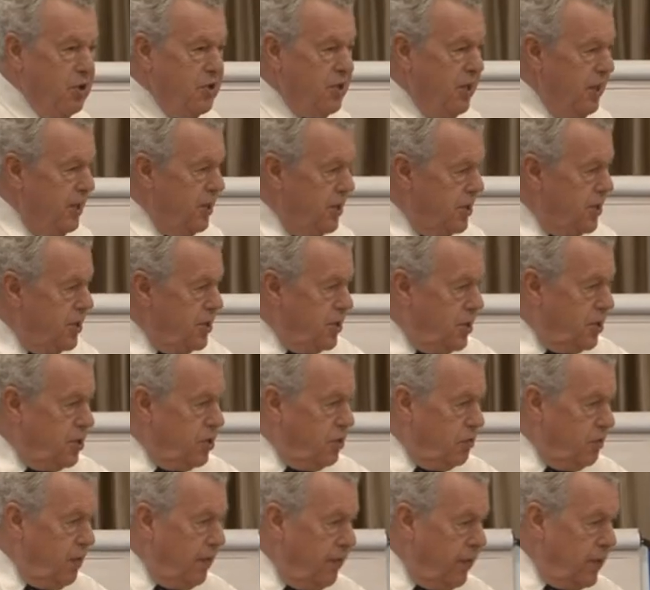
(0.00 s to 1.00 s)
see this is a
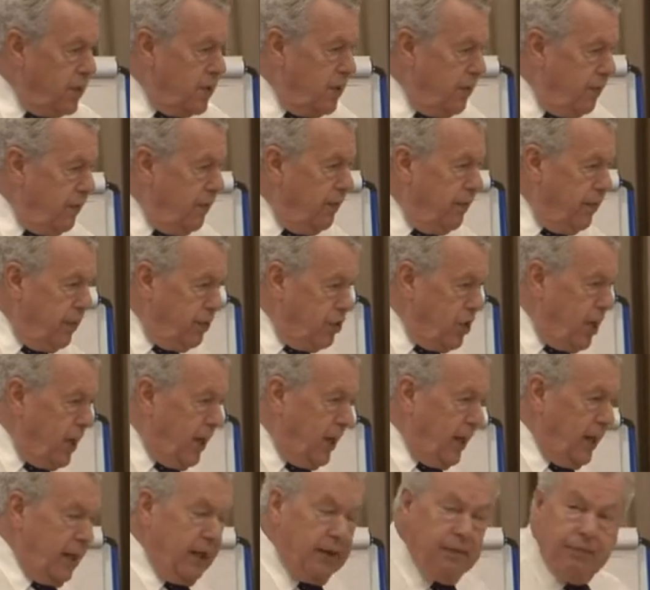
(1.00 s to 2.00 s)
derivative of
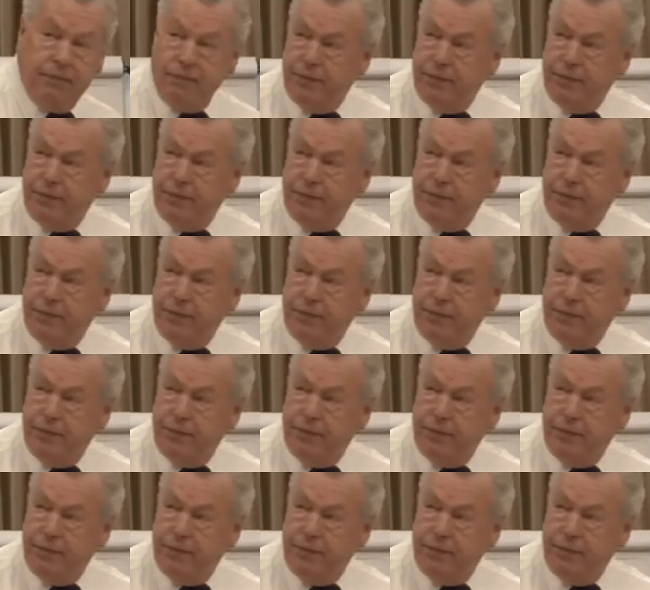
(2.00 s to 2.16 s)
adrenaline.